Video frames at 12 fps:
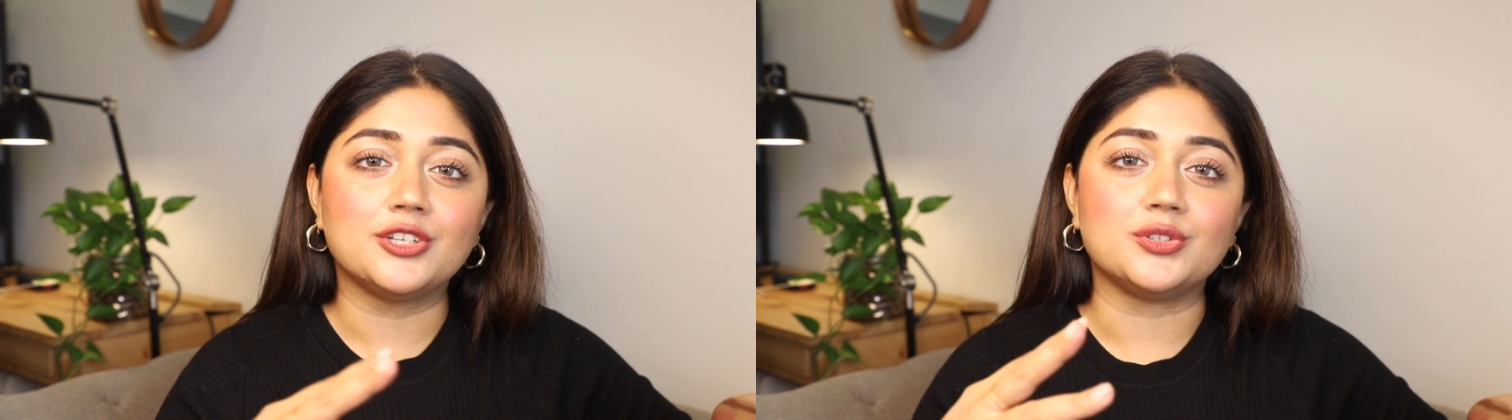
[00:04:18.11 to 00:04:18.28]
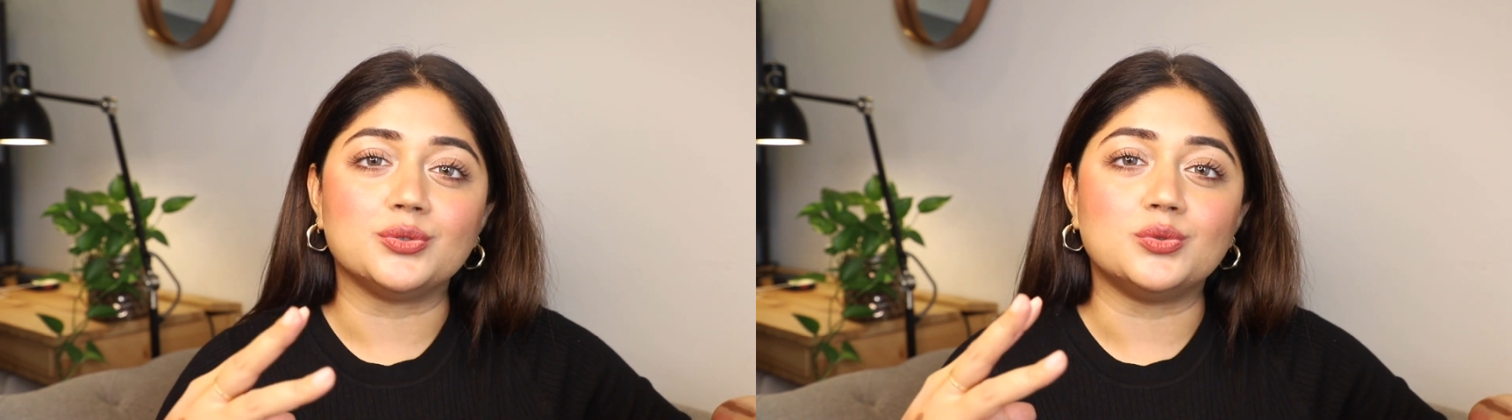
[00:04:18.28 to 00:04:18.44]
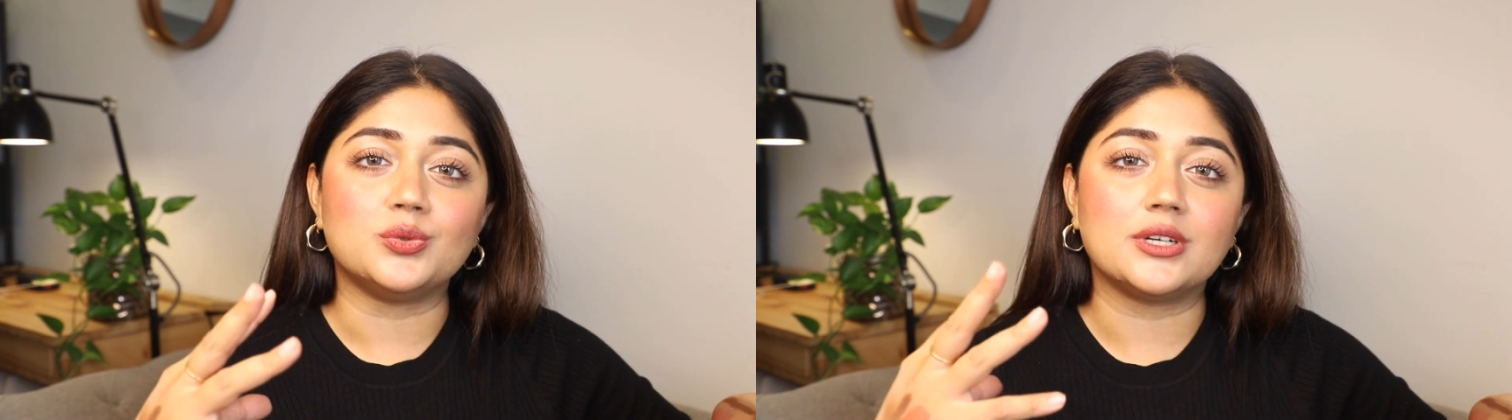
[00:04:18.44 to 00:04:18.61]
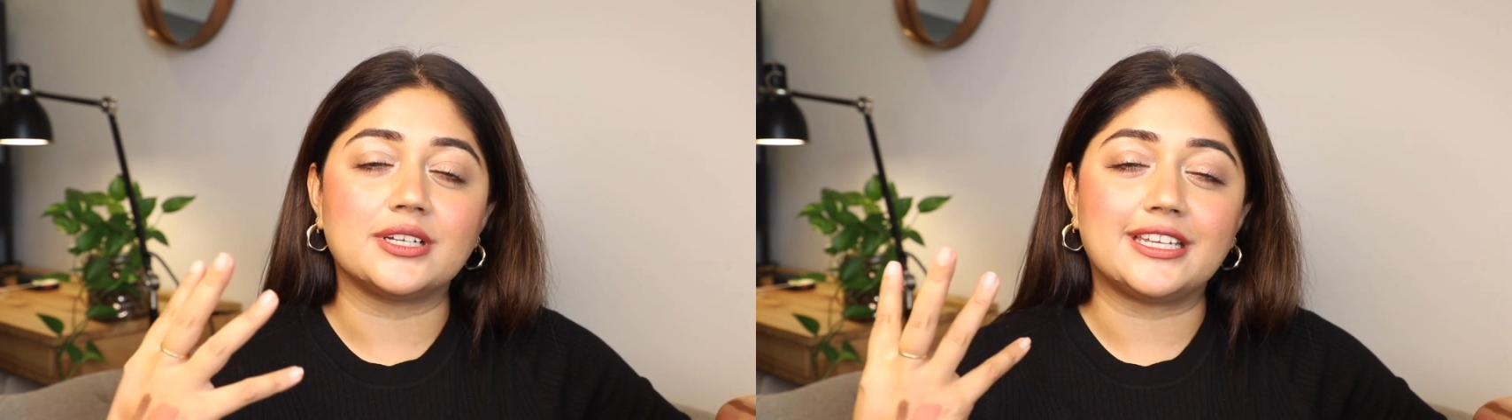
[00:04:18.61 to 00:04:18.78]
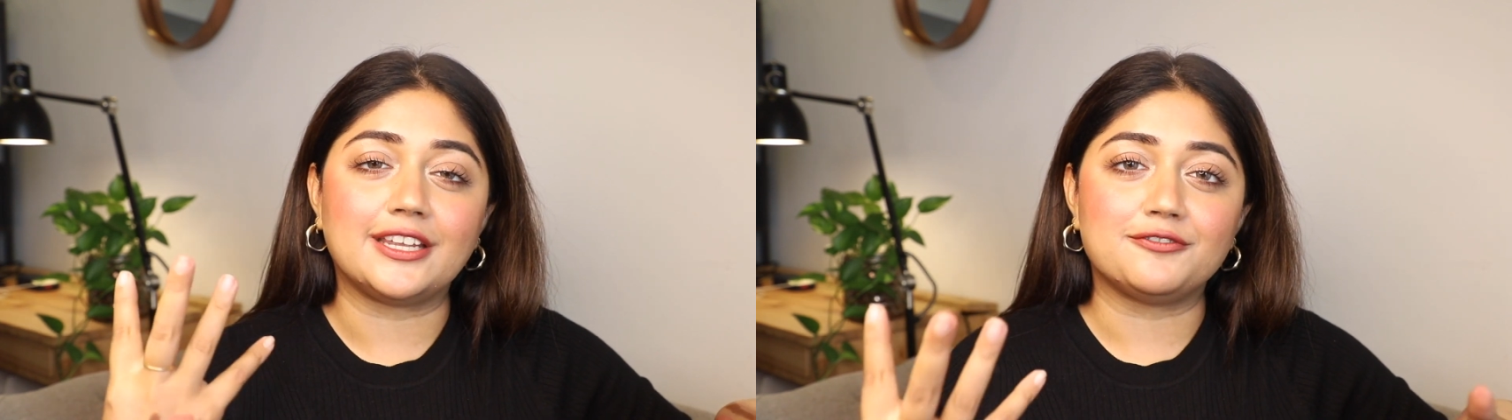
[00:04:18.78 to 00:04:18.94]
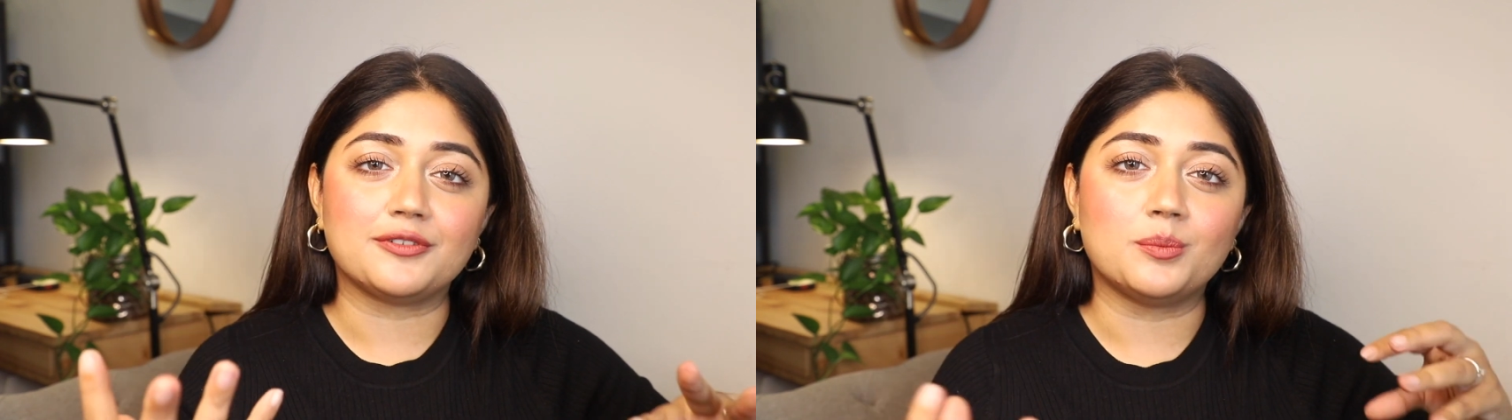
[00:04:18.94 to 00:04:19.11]
to
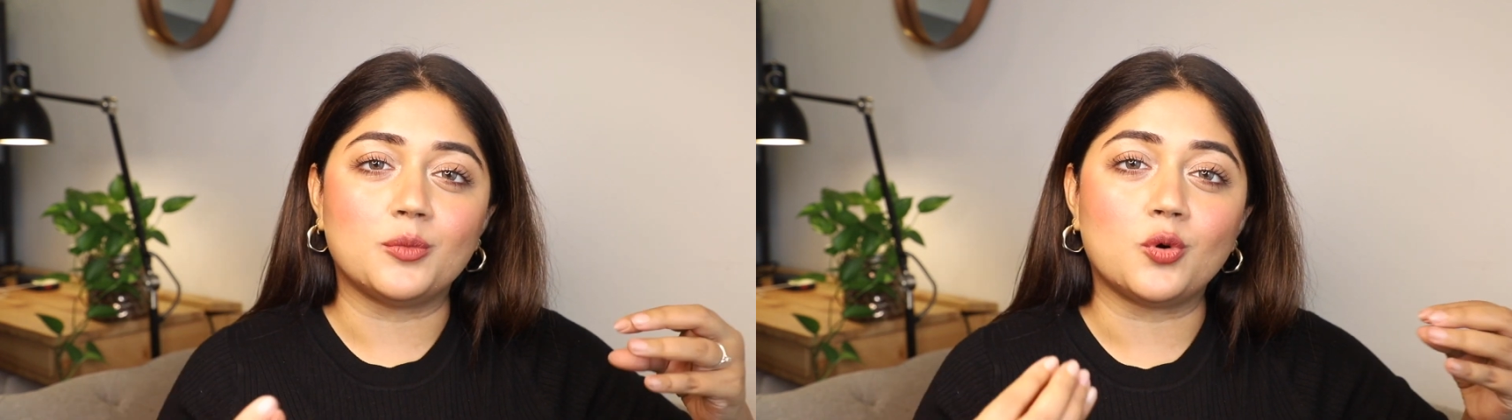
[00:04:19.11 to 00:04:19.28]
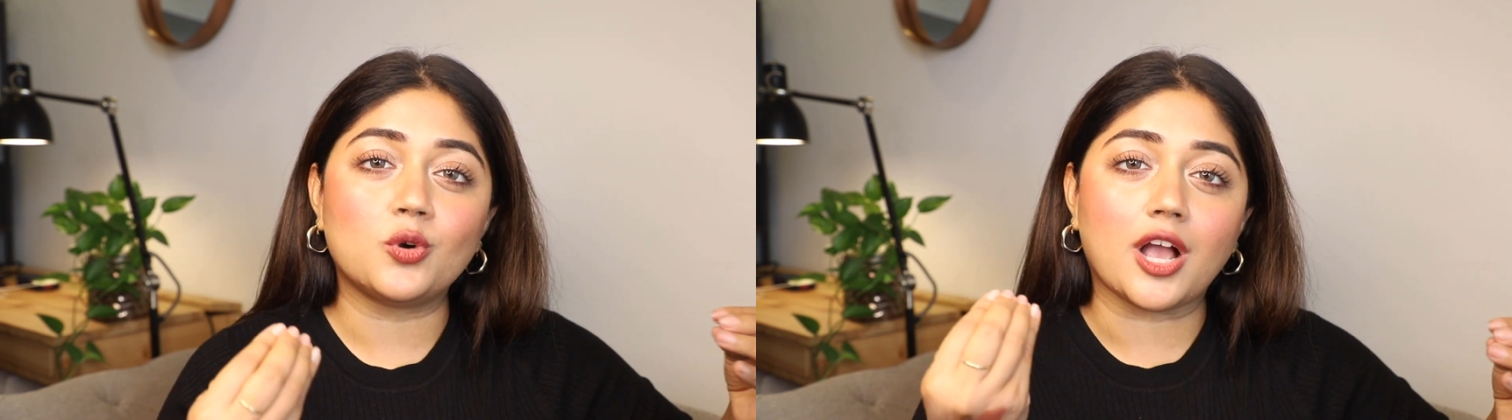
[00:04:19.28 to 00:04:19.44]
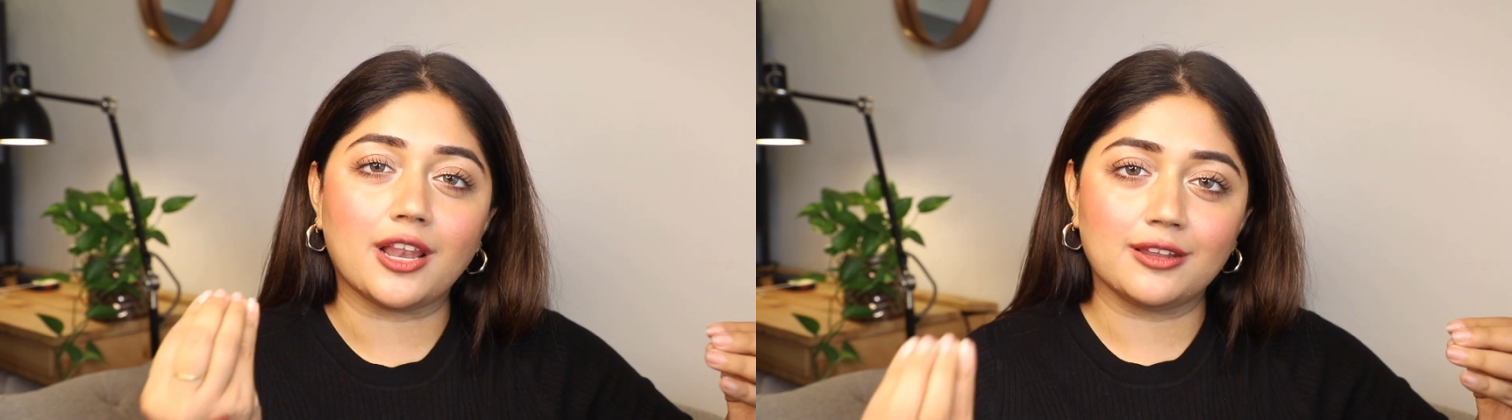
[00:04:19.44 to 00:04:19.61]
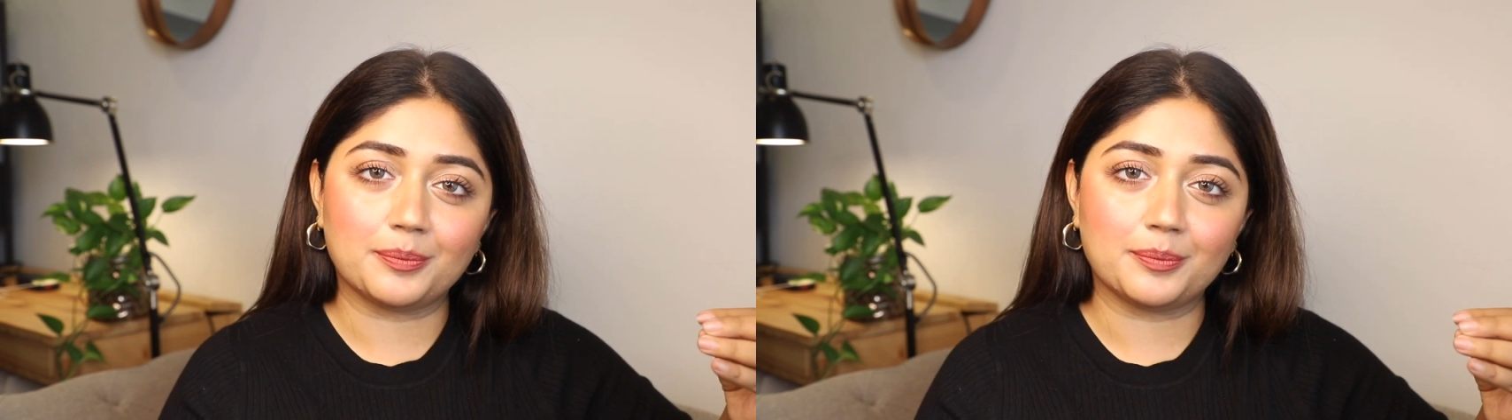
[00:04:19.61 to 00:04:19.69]
give more color